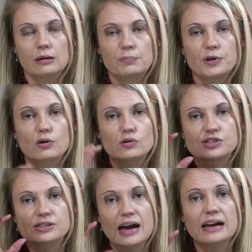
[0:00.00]

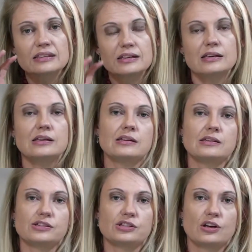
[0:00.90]
because that
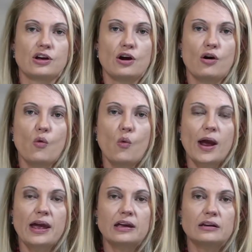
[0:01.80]
is
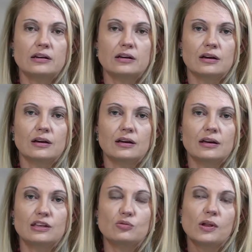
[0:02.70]
when
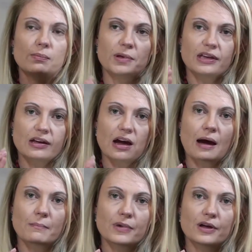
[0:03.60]
it will
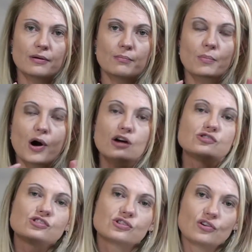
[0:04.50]
become
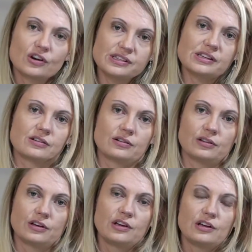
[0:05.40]
most
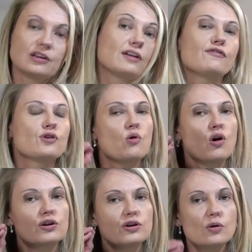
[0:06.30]
critical if you
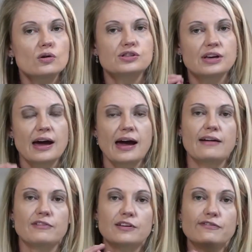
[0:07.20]
are not
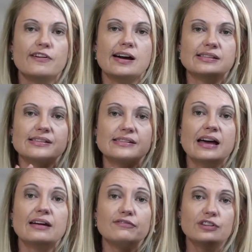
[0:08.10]
having funds
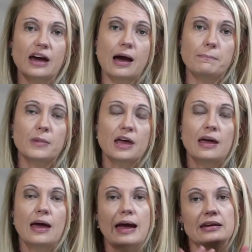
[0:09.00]
saved up
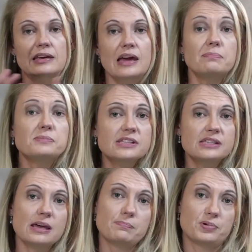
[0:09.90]
and kept
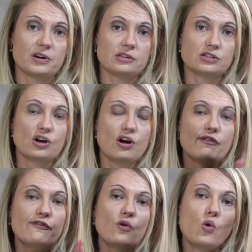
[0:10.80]
separate
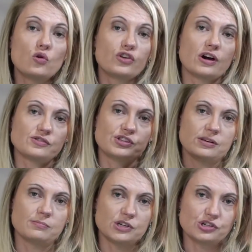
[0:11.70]
for those
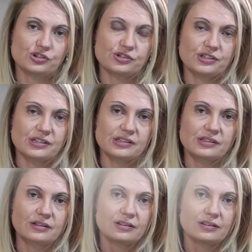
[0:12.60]
emergencies.